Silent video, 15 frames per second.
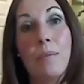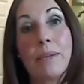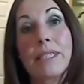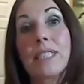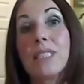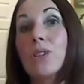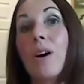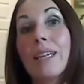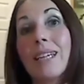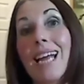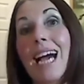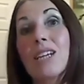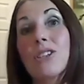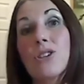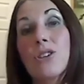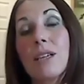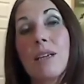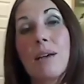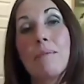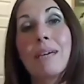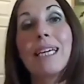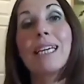because it's got a natural
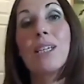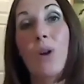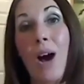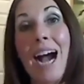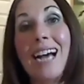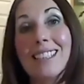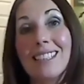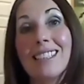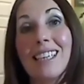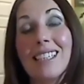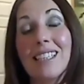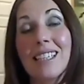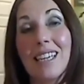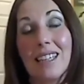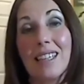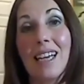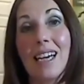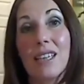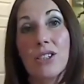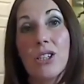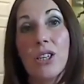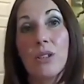amino acid in
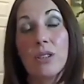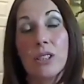that too.